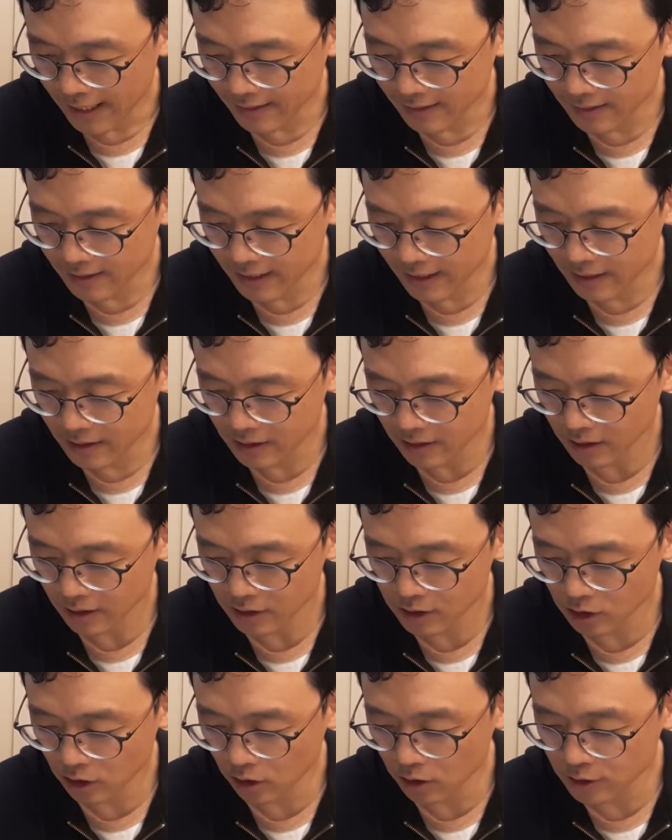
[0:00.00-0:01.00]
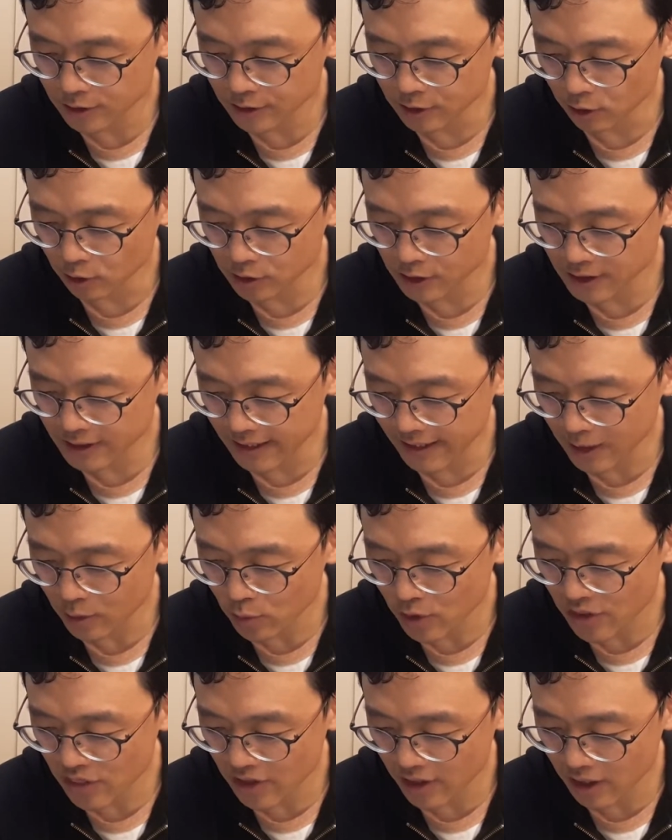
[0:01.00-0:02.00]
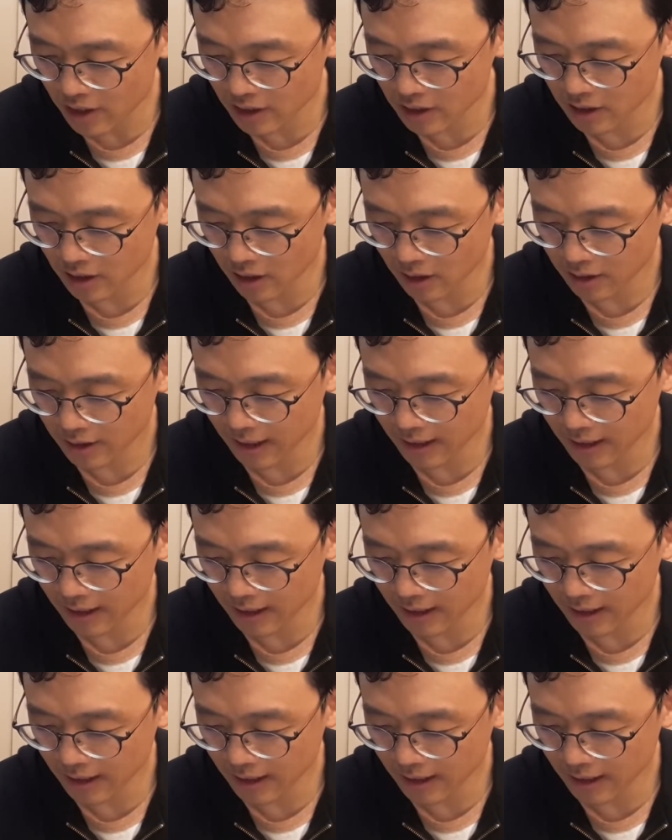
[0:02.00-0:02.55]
alligators also stay with their young